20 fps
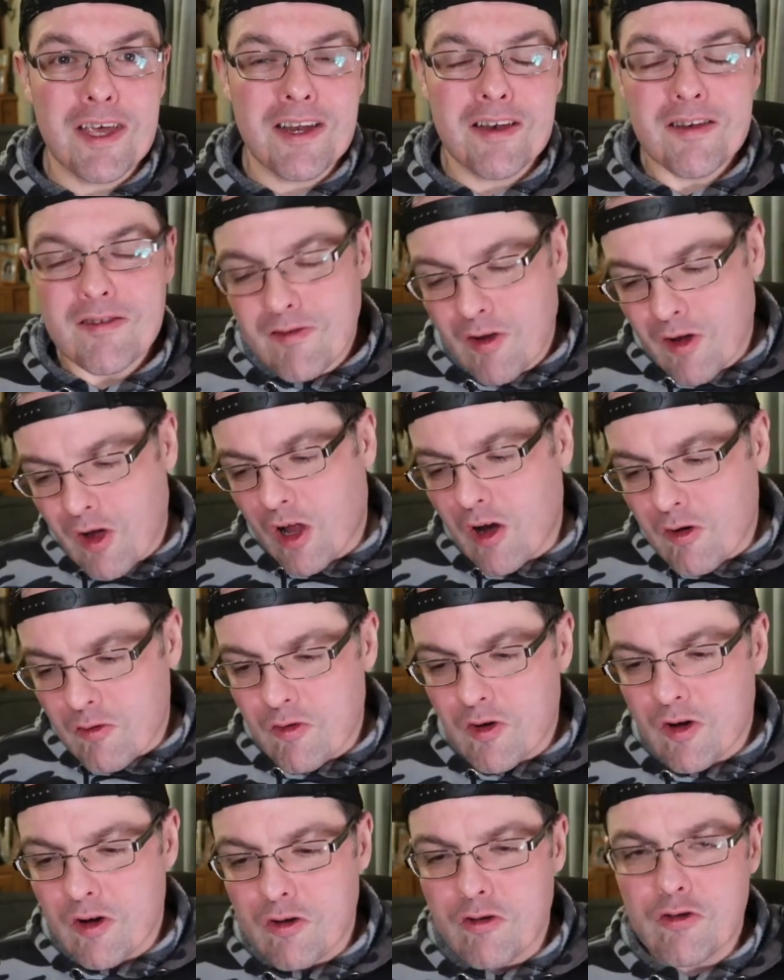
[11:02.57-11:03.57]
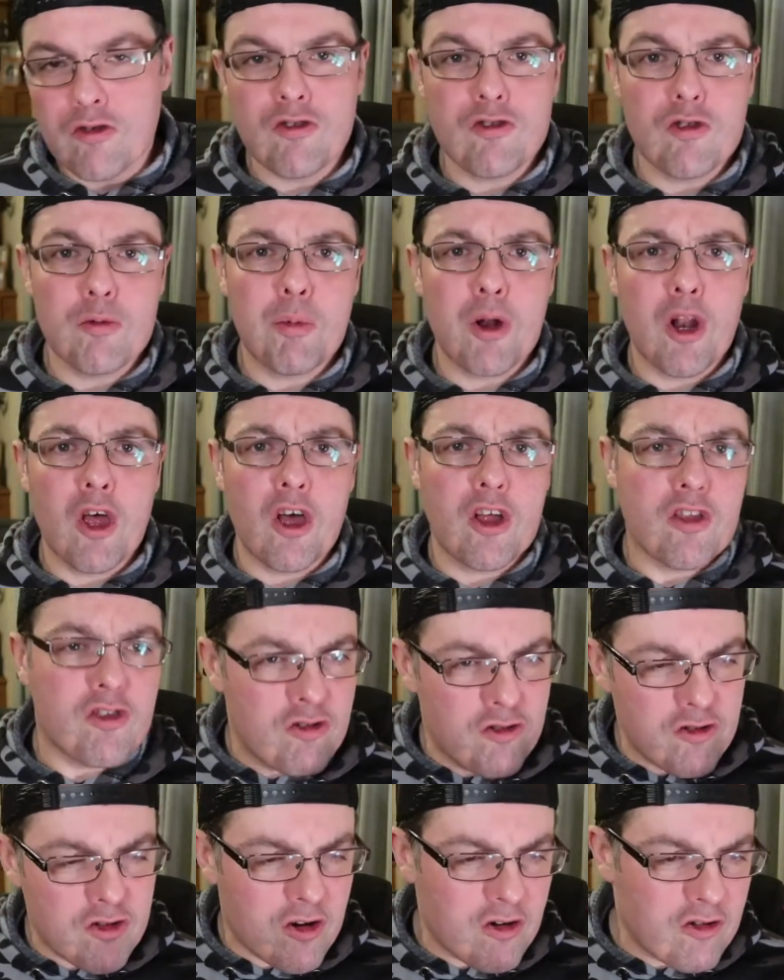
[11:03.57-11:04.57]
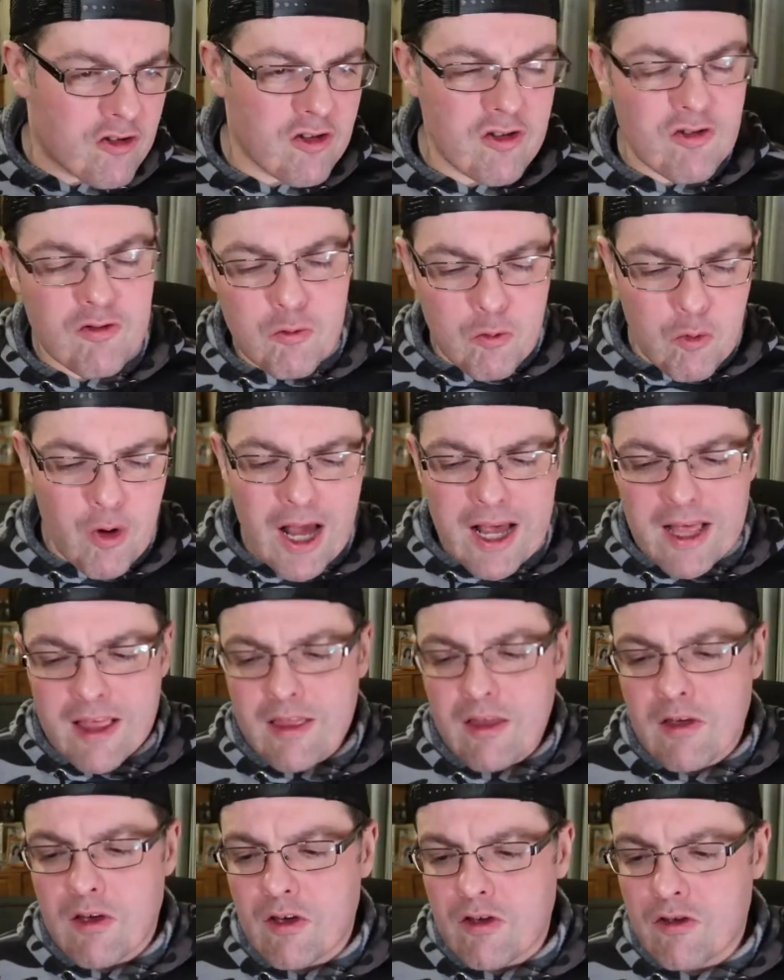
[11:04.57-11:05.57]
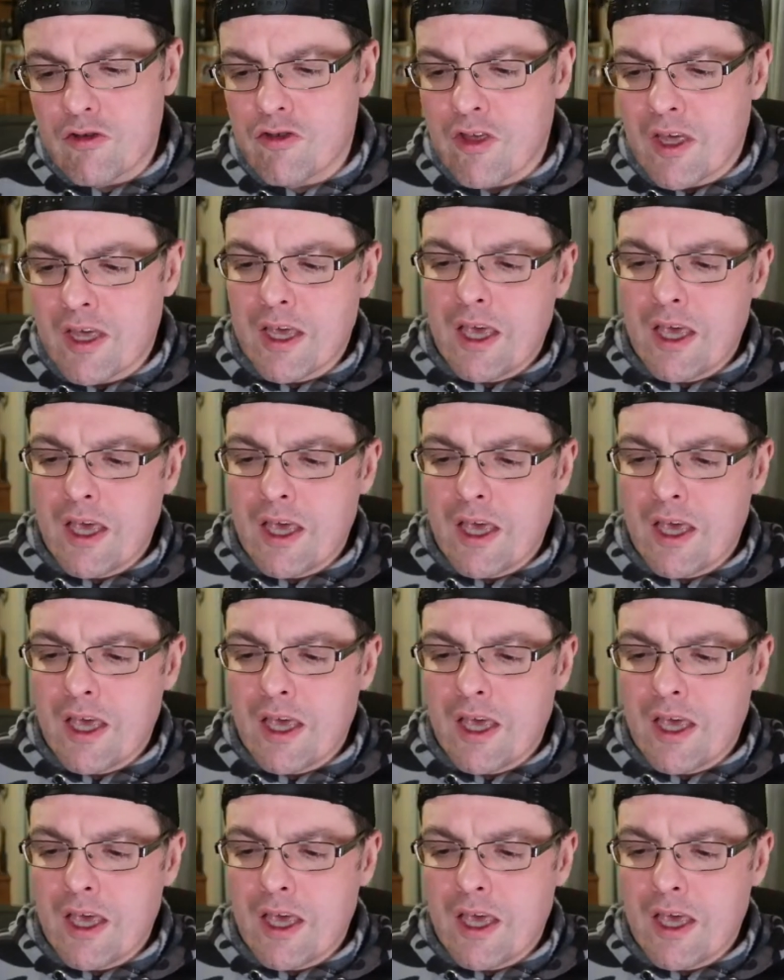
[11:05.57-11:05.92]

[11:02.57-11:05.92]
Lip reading: And Oliver loses the plot and starts to wreck the house.